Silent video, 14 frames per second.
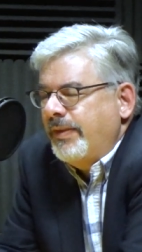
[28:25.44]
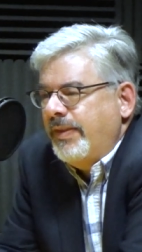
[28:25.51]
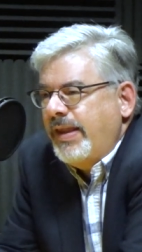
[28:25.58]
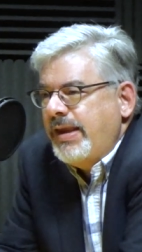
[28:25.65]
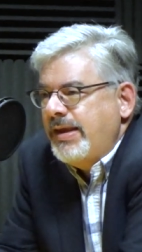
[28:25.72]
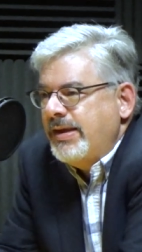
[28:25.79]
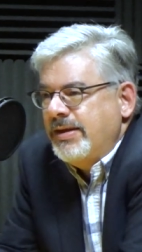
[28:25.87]

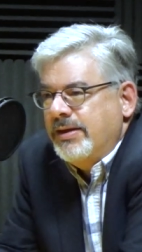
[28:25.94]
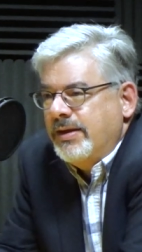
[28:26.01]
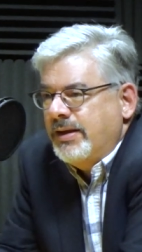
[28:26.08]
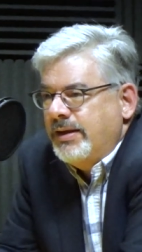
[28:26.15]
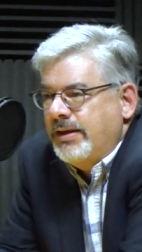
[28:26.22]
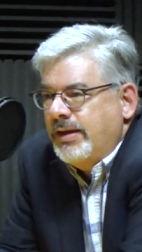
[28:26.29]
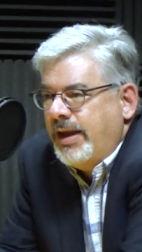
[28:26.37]
they
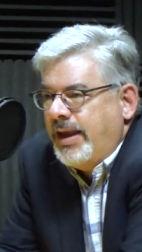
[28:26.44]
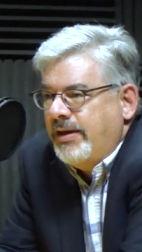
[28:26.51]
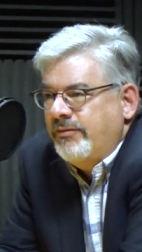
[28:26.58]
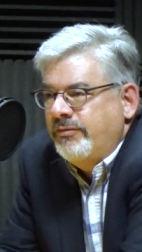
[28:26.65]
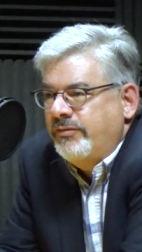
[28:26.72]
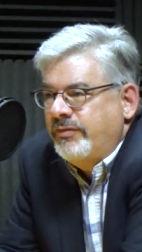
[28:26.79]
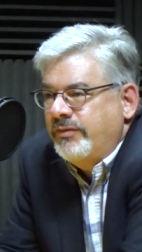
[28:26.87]

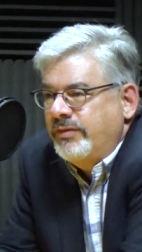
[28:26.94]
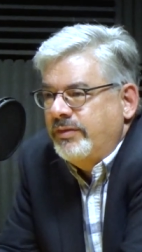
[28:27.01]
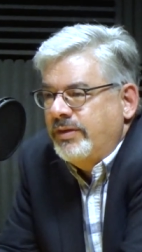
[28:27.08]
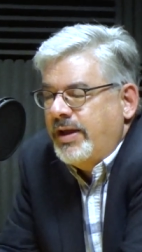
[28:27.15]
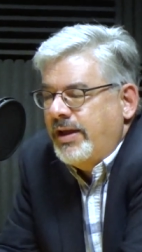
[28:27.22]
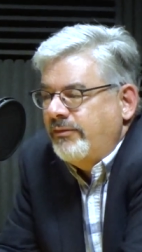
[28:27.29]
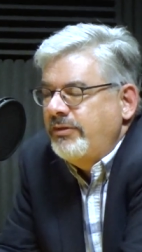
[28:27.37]
have
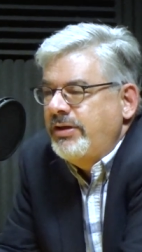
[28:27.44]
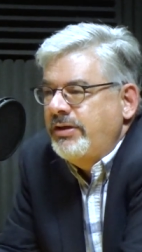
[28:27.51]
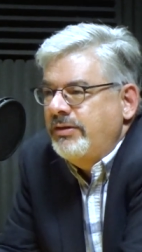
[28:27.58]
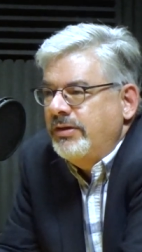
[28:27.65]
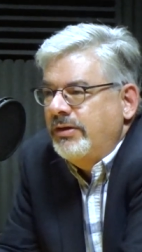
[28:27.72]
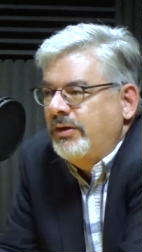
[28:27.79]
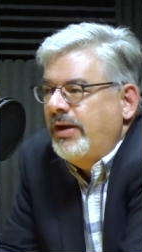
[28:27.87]
every
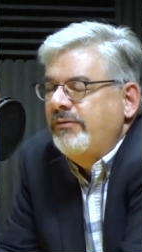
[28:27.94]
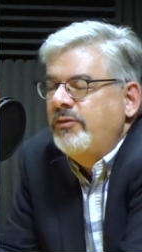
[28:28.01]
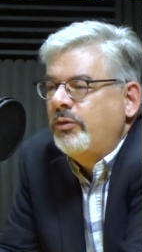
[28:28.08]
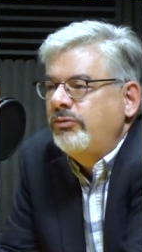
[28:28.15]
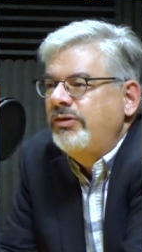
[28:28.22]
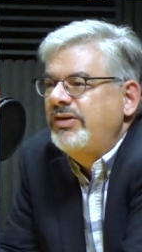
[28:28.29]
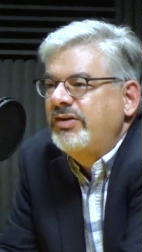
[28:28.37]
they have
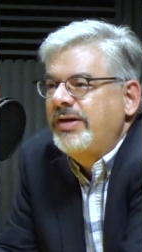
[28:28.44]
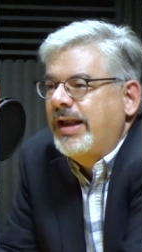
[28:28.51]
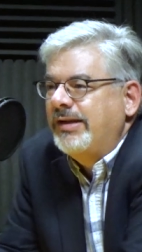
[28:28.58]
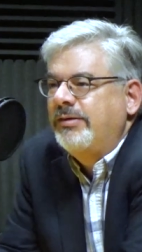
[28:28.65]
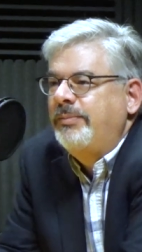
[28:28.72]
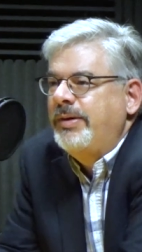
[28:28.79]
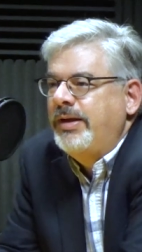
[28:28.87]
no reason
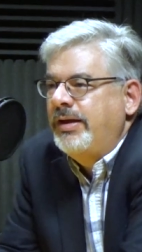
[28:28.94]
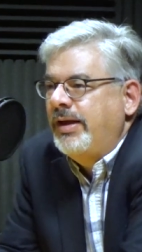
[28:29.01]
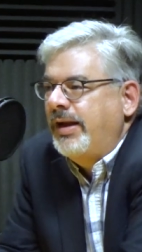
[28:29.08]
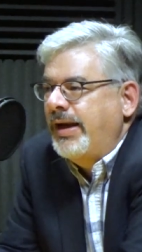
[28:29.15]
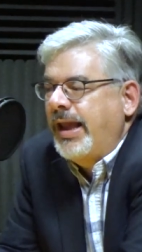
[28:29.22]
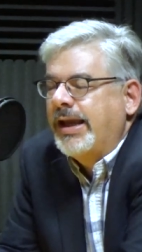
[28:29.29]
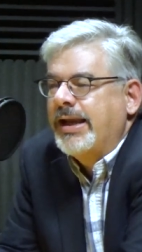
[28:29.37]
not to be
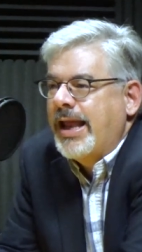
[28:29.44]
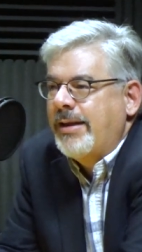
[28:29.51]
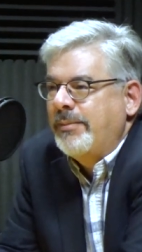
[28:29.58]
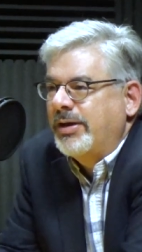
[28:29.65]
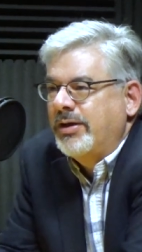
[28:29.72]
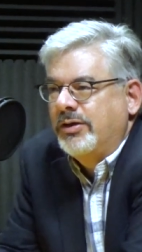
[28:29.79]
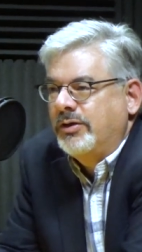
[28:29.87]
an
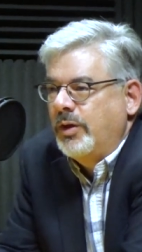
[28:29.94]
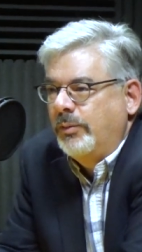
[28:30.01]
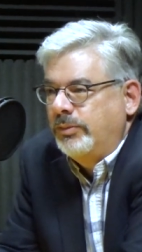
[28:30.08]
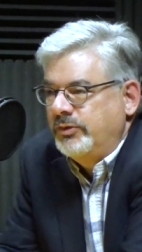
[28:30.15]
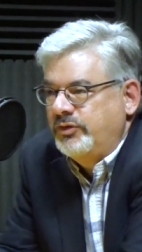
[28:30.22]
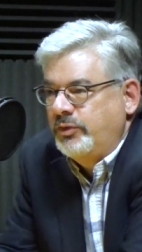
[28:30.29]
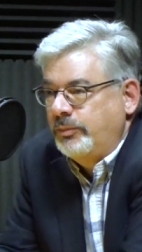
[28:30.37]
economic
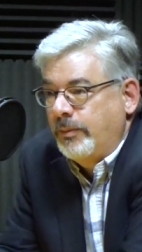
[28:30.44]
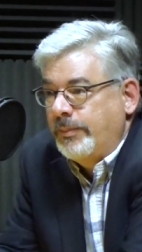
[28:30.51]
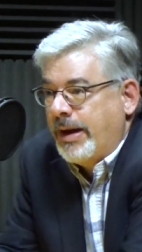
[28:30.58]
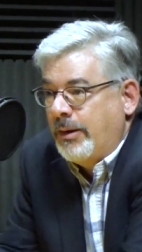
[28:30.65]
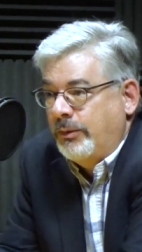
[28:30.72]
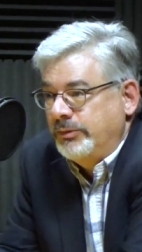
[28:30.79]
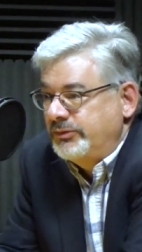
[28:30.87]
global
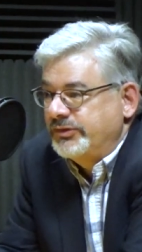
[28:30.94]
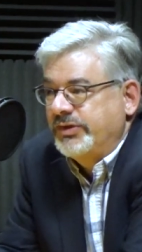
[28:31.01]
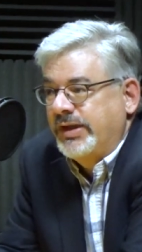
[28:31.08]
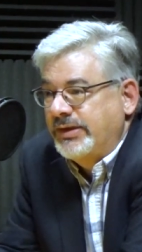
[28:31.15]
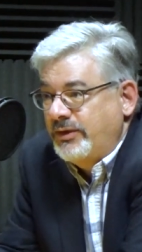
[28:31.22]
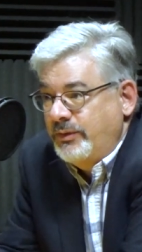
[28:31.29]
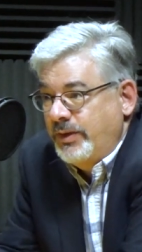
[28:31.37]
superpower, just
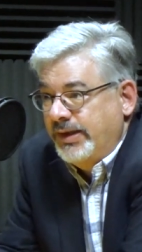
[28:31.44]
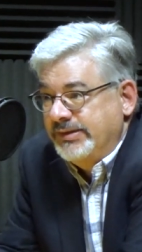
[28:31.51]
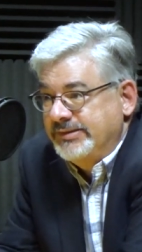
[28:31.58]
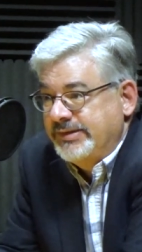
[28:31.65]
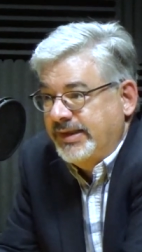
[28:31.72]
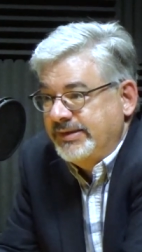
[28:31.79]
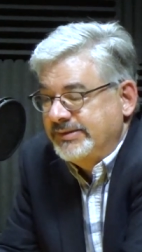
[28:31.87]
like the United
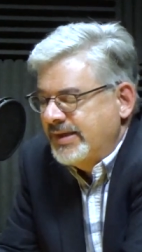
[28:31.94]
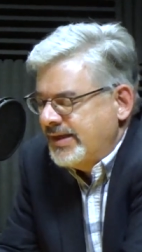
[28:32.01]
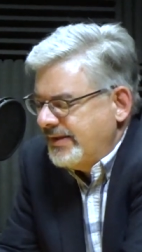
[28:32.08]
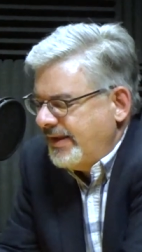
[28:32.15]
States.